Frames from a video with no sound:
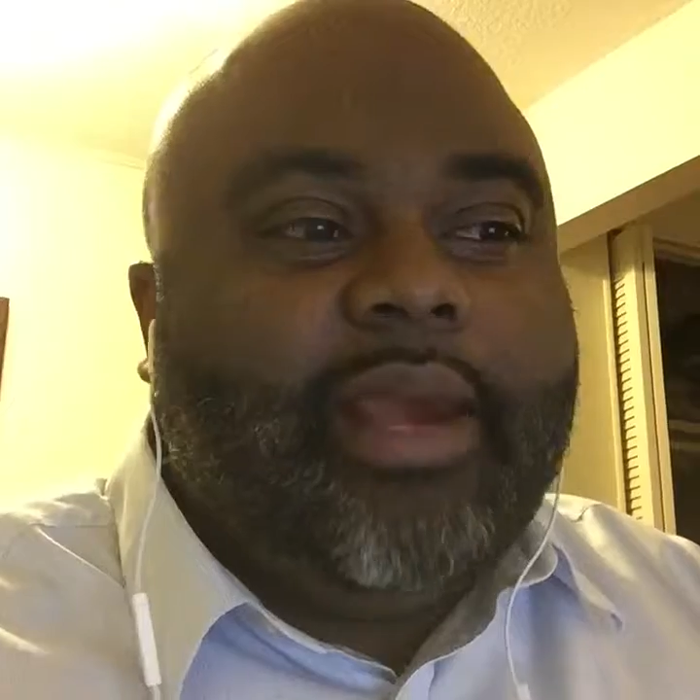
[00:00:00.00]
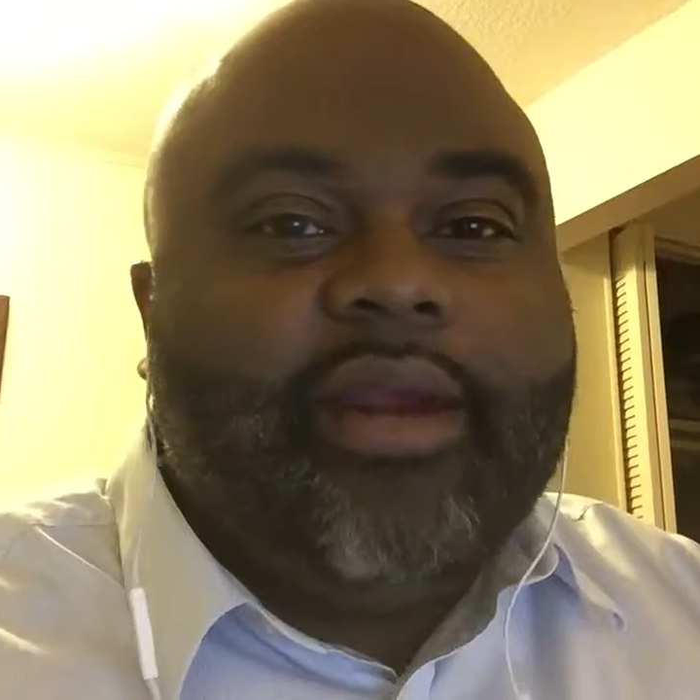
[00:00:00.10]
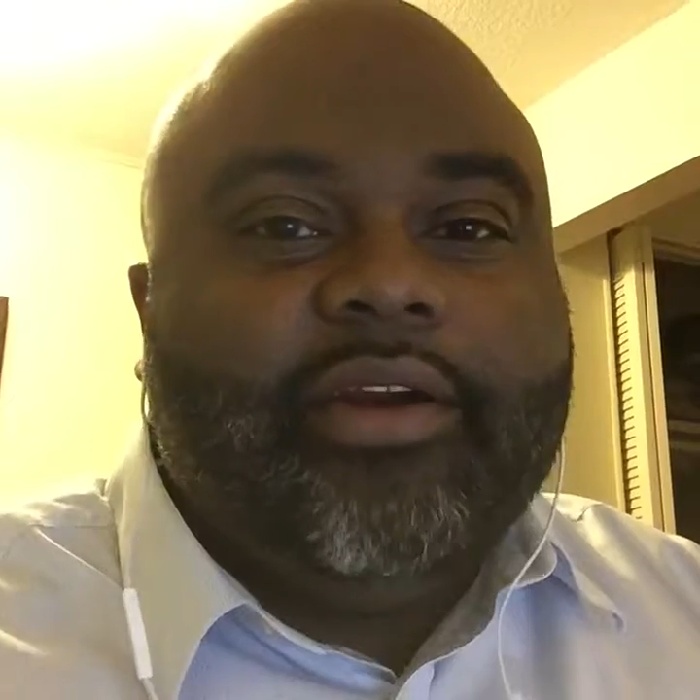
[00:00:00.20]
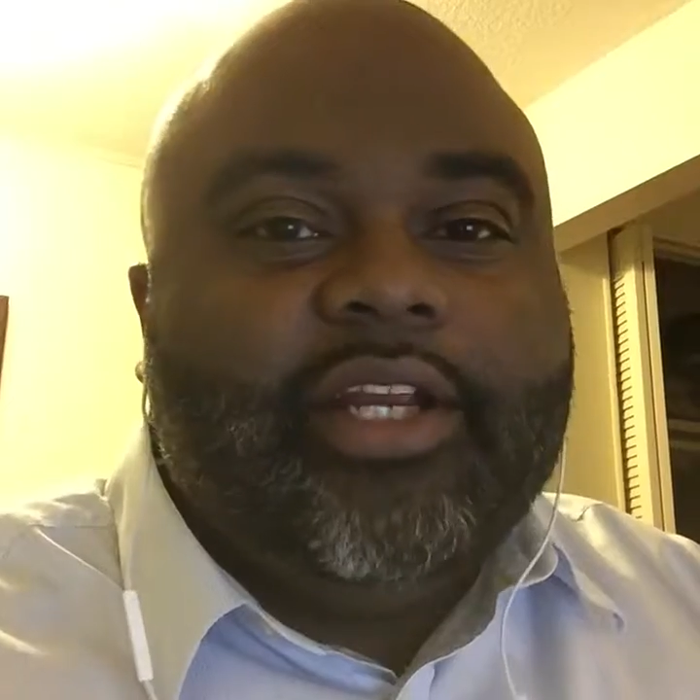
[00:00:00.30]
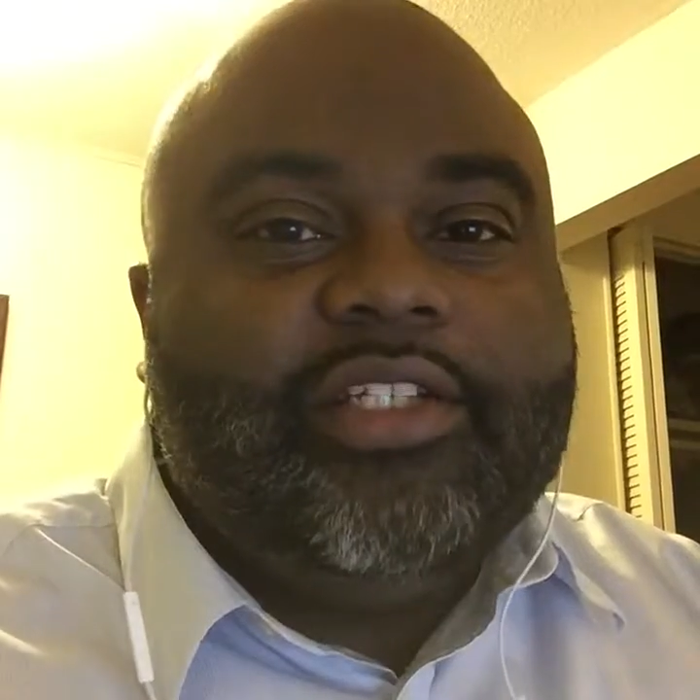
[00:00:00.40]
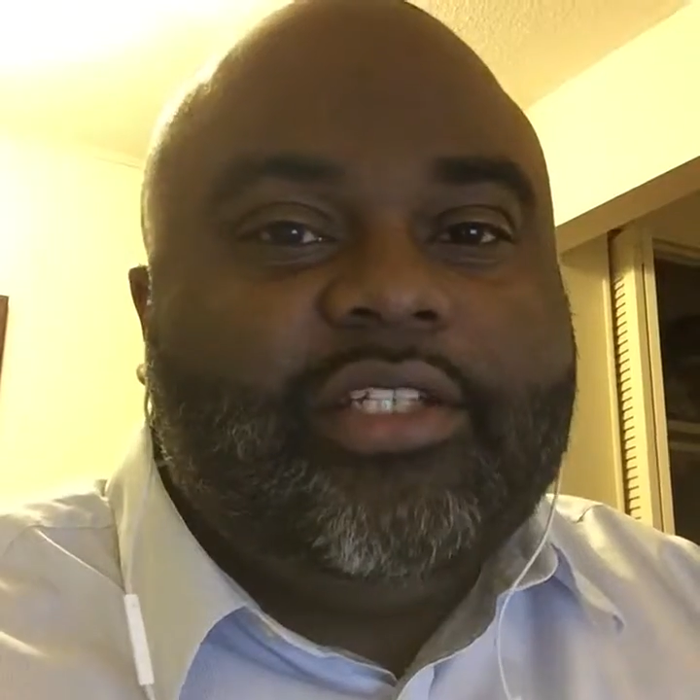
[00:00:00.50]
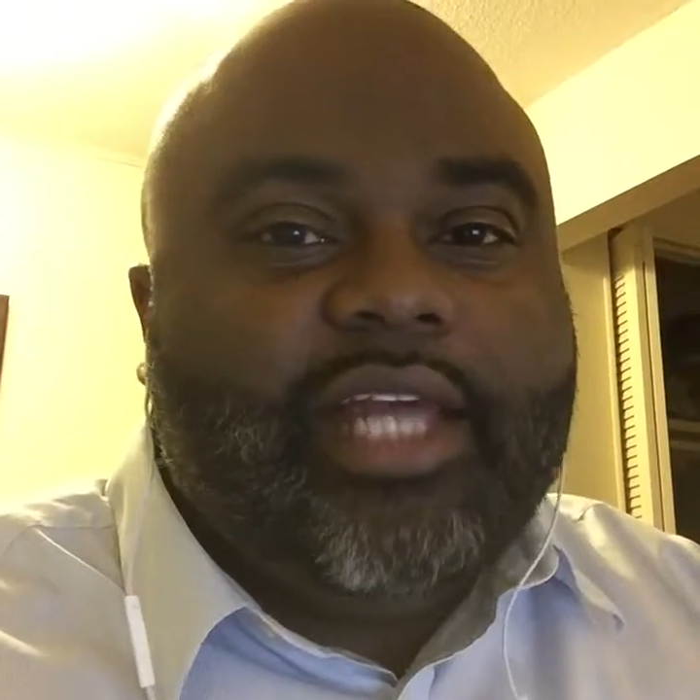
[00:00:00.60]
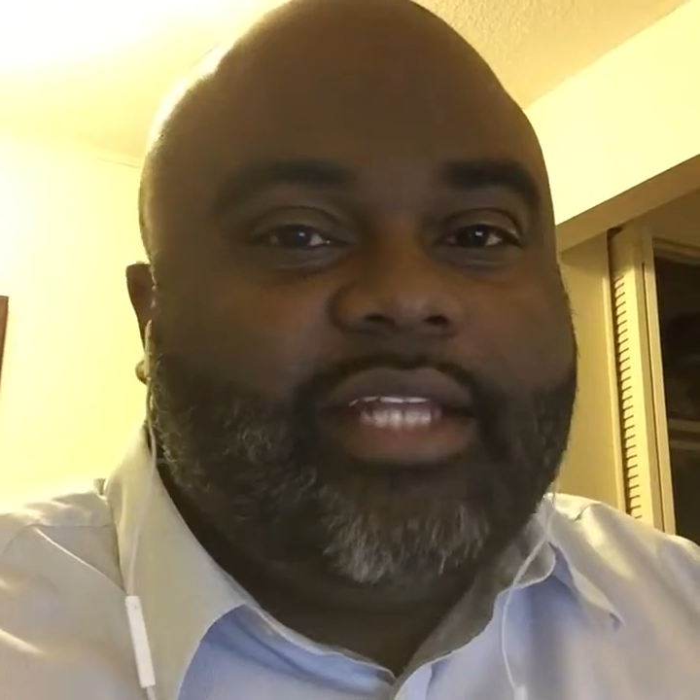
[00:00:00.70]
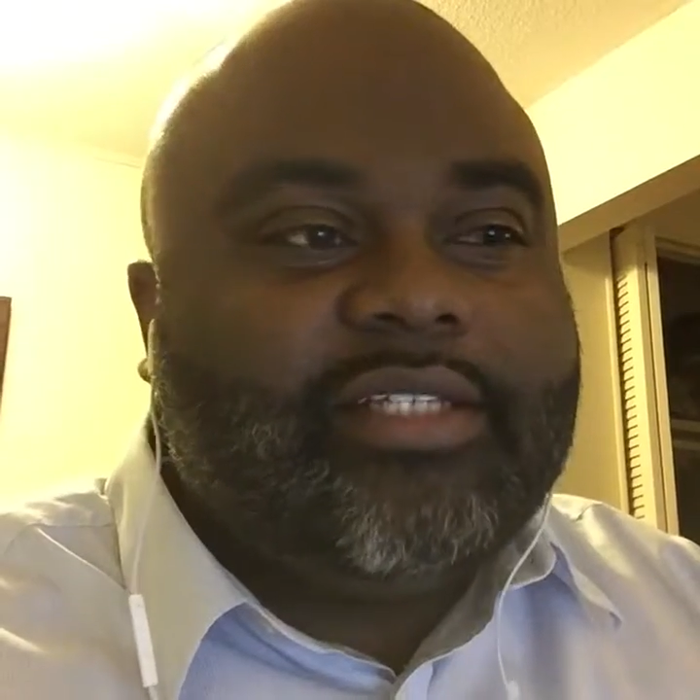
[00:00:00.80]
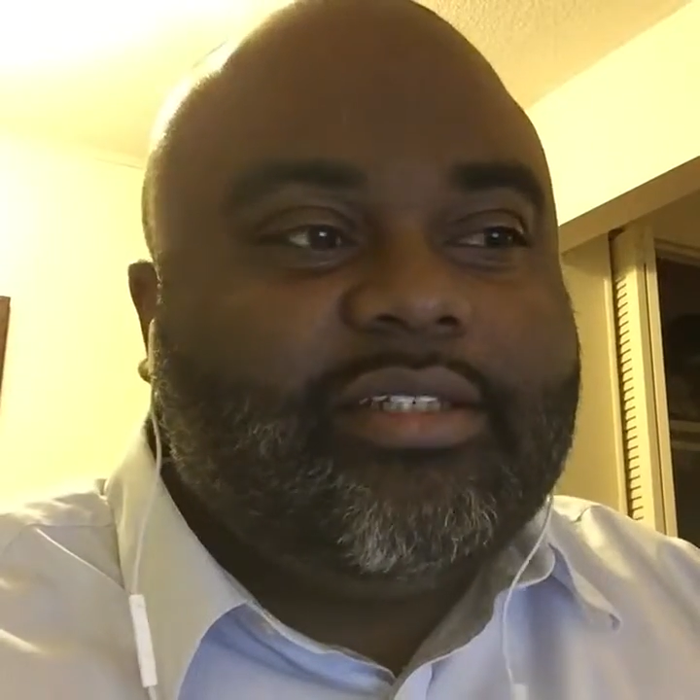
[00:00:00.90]
marriage,
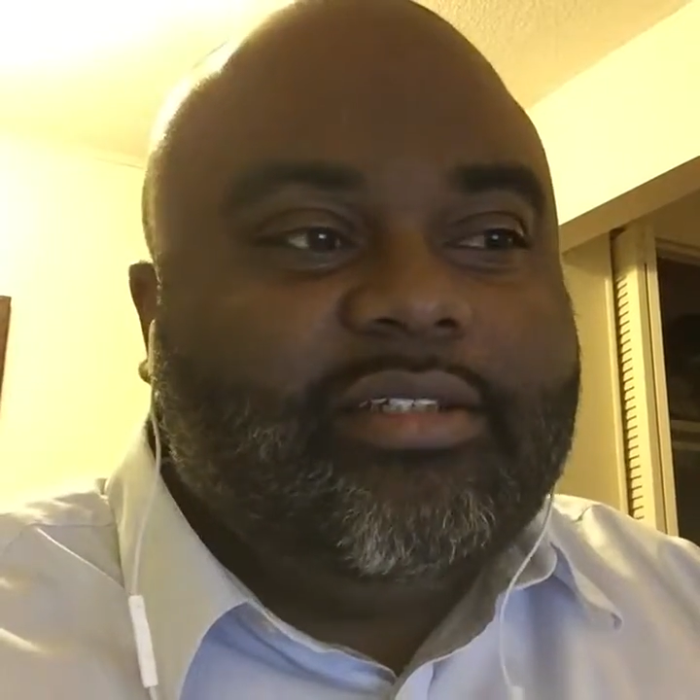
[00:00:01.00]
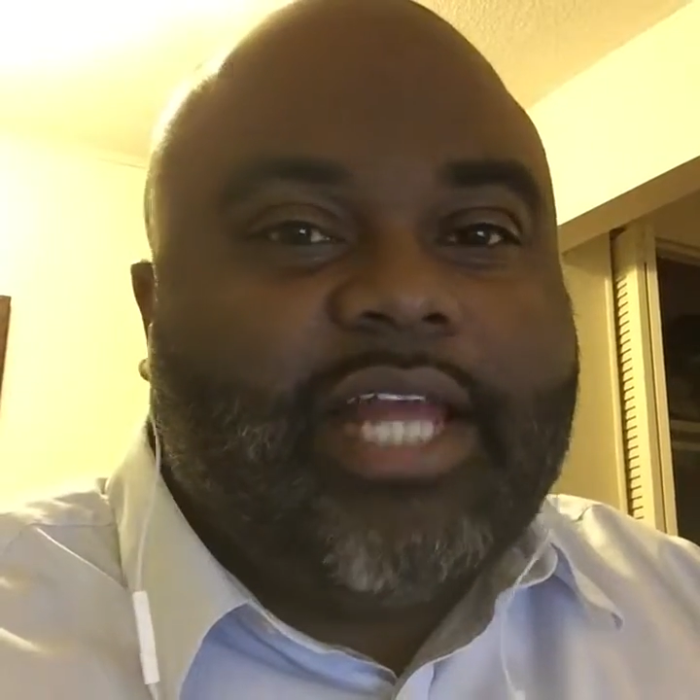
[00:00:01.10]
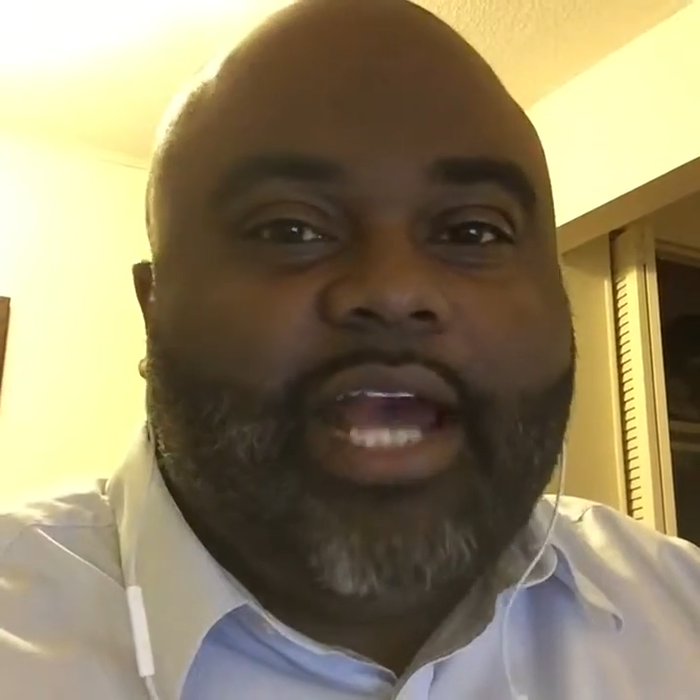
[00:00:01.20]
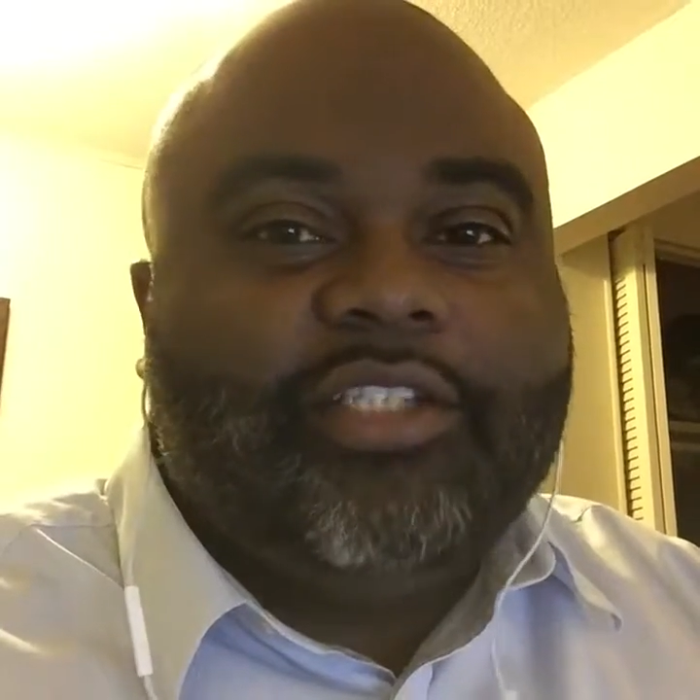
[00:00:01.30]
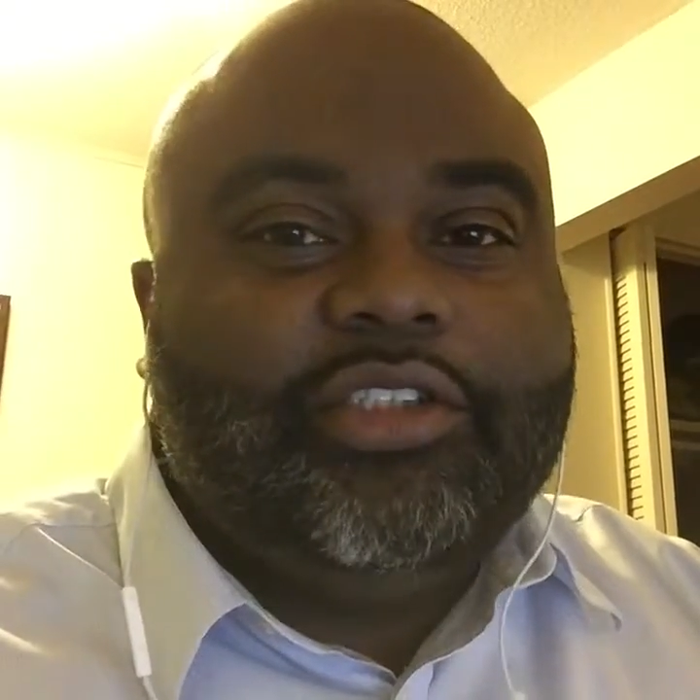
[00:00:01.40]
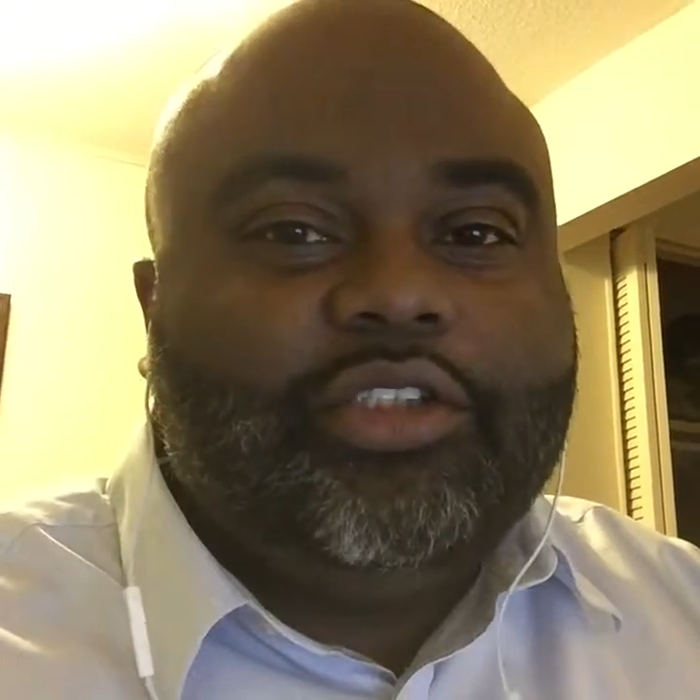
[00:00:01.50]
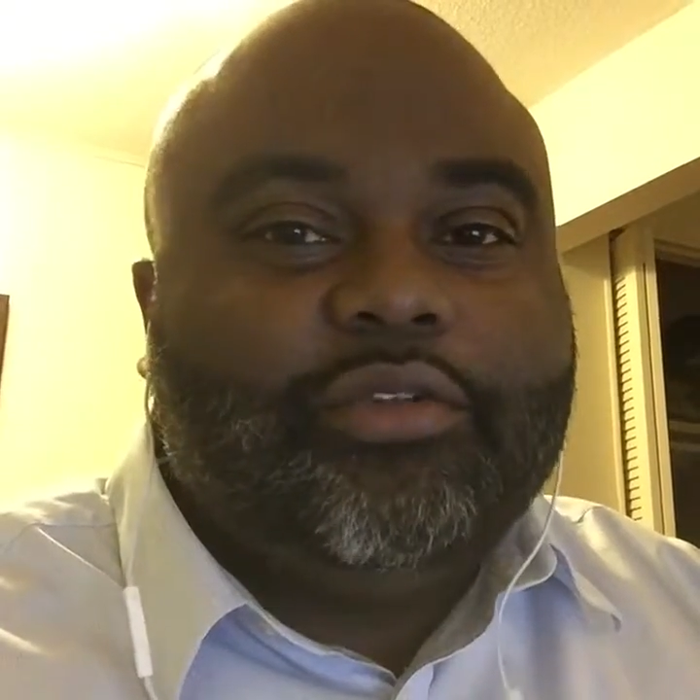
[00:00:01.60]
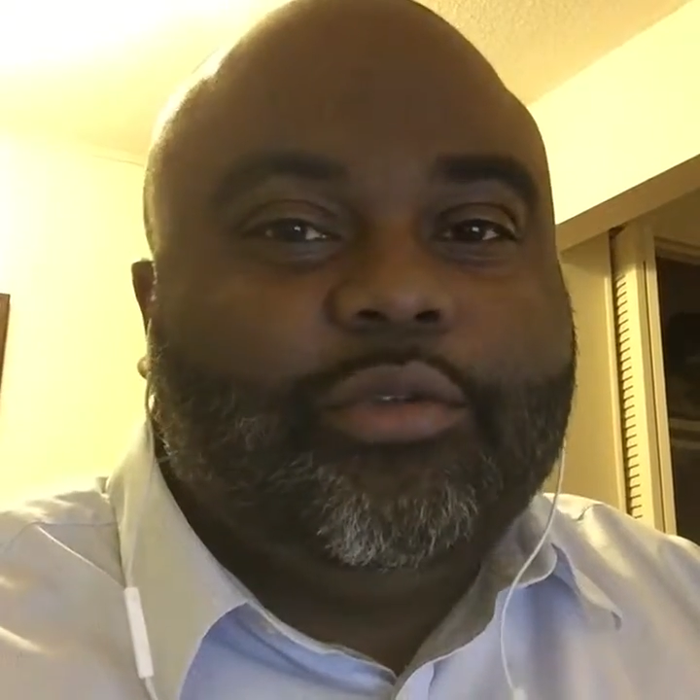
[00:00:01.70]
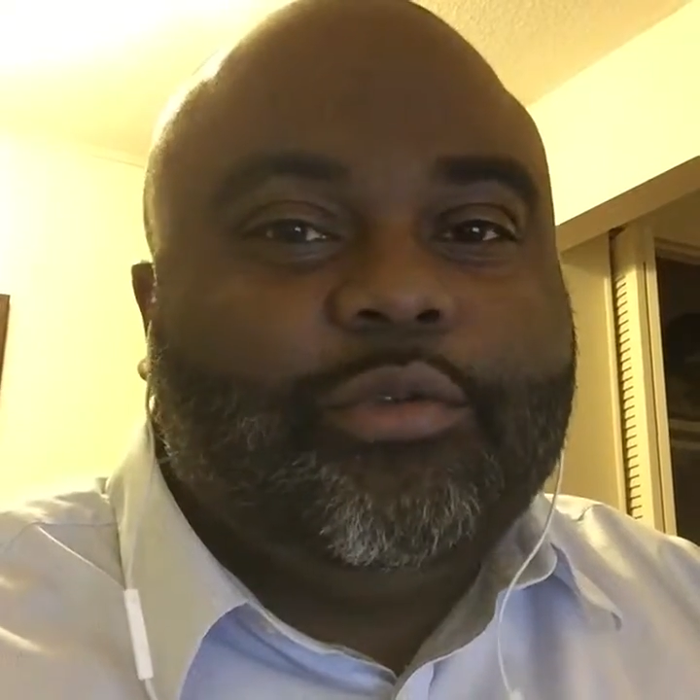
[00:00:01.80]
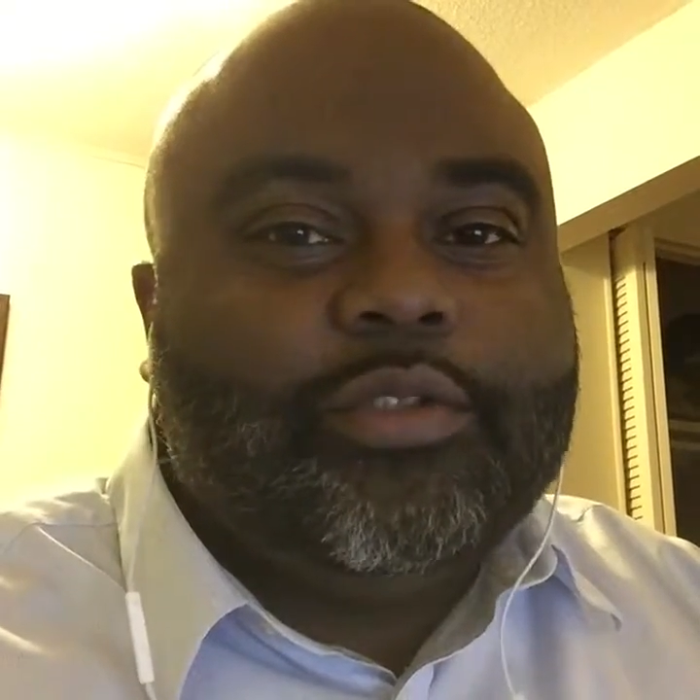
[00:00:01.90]
that's not true.